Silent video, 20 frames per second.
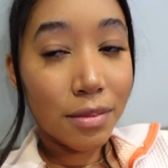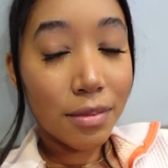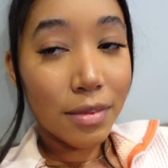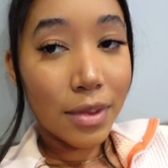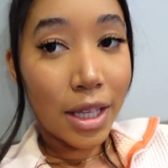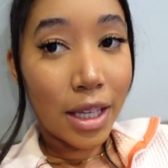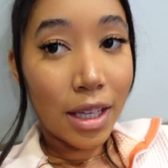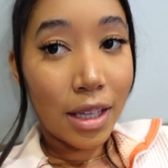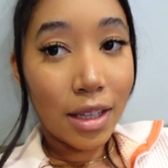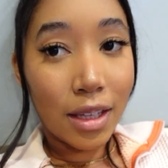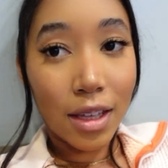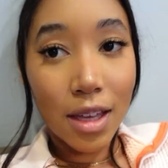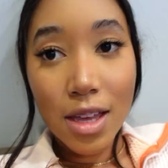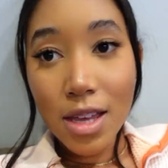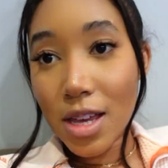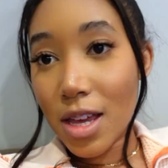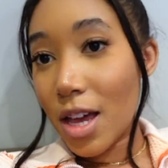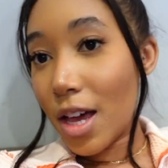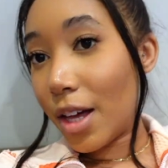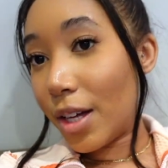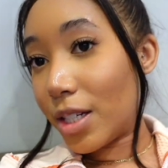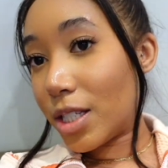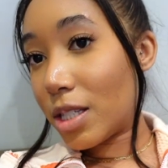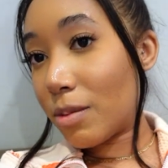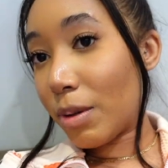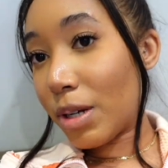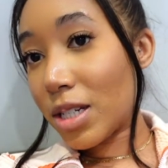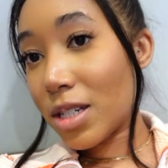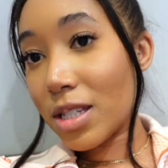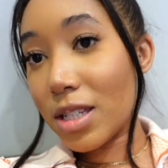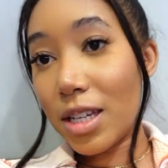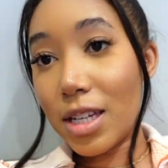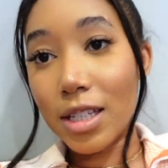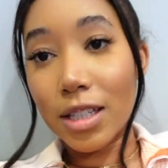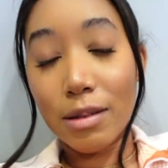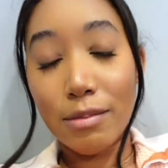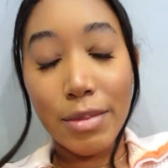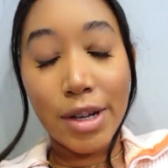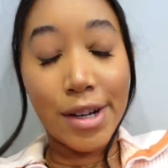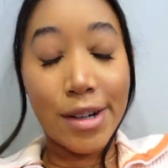Like, especially in
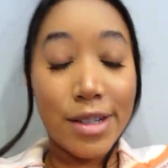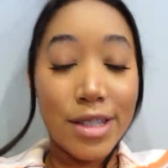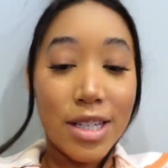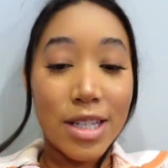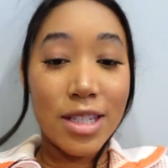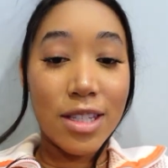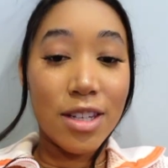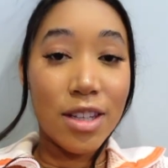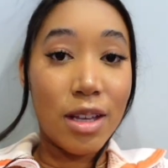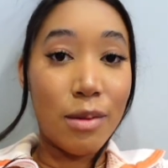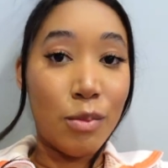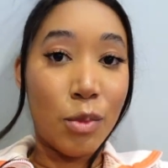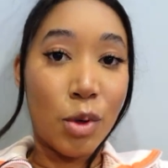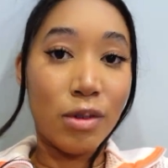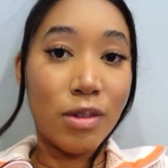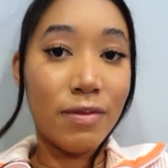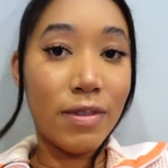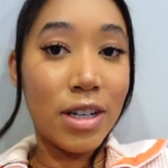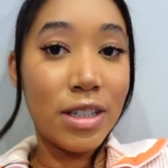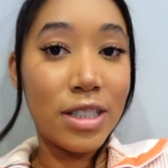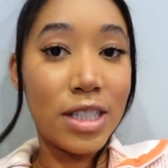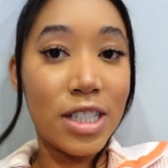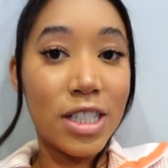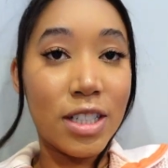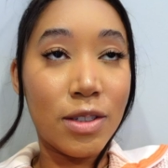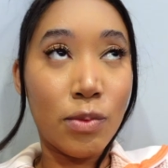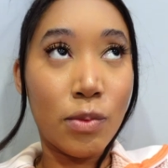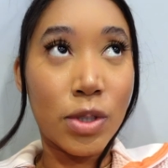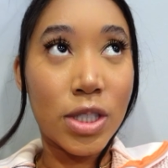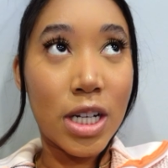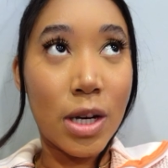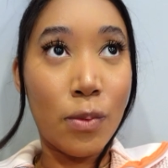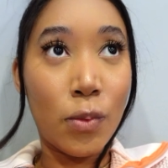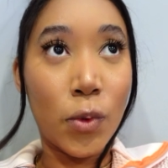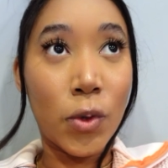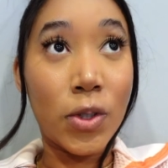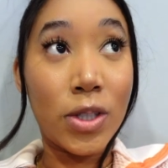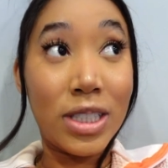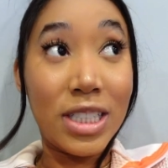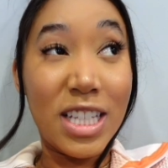comparison to the Morphe foundation, which I
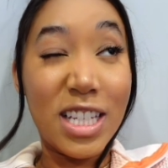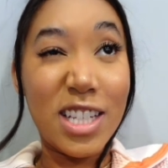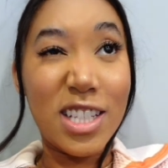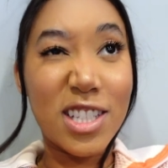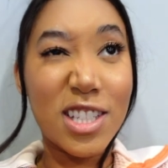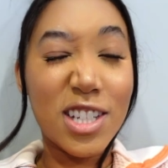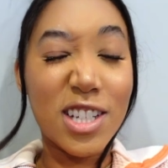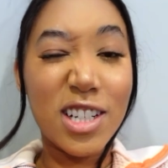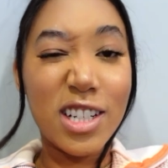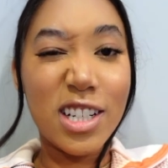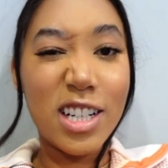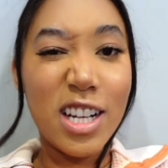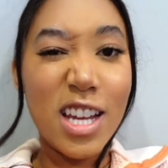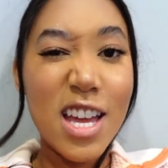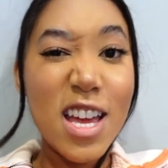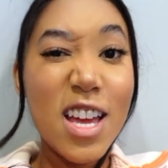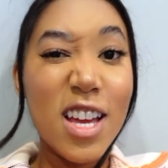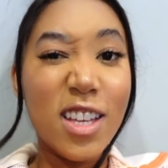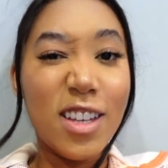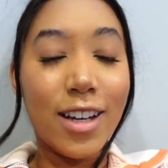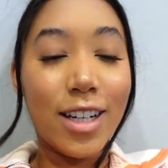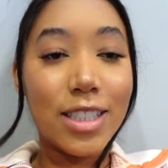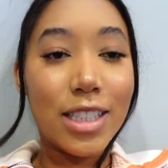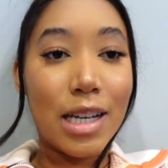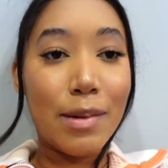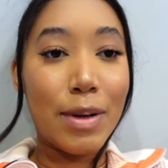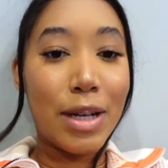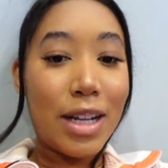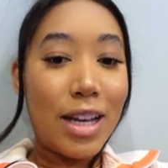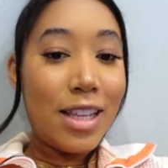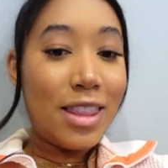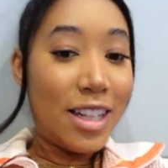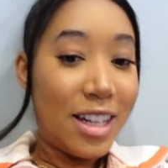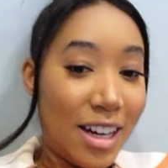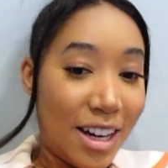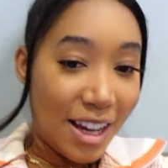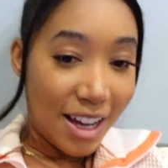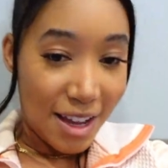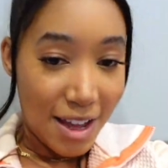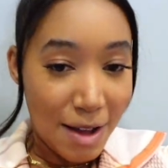wore on Easter. Y'all saw by the end of the
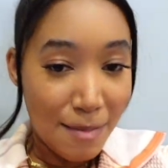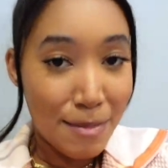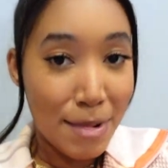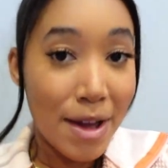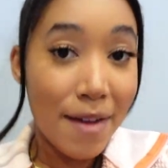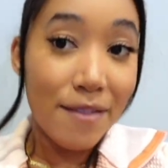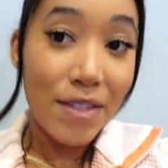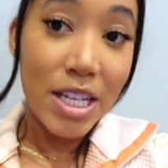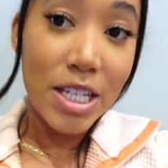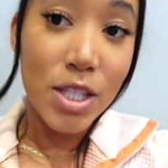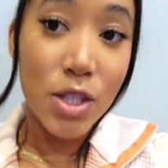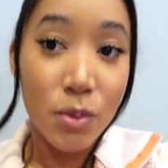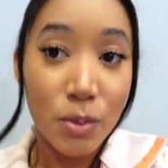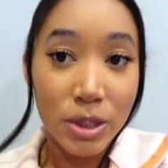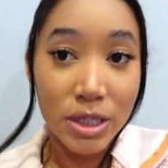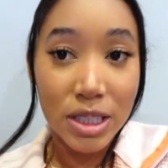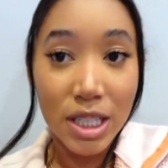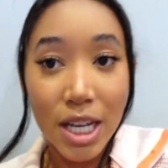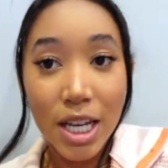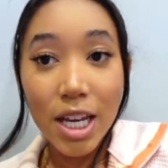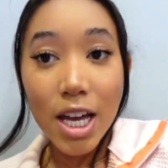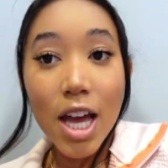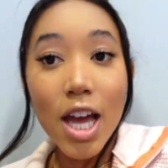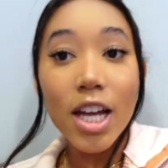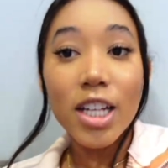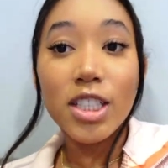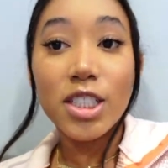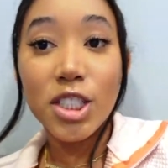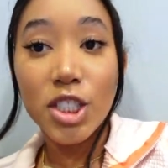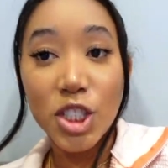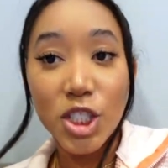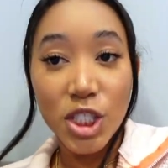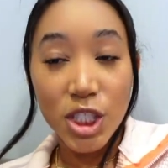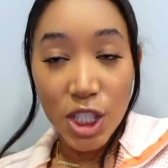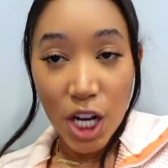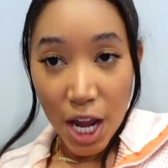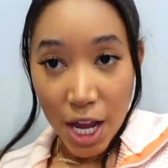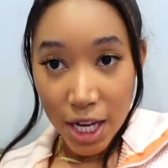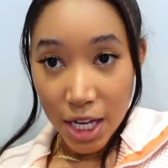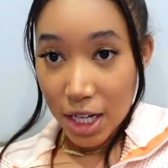night, my face was like
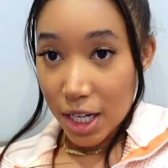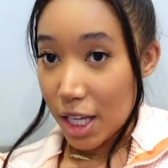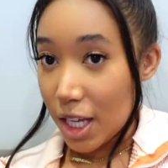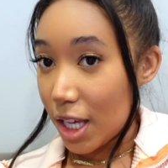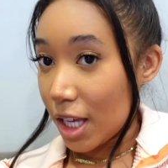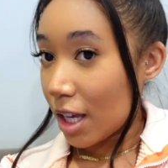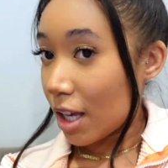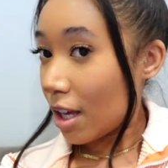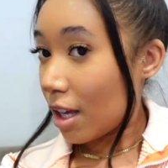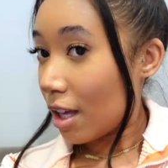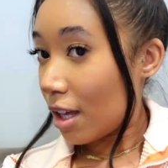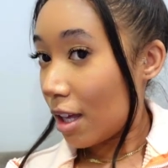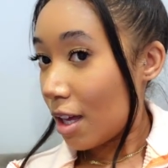shining.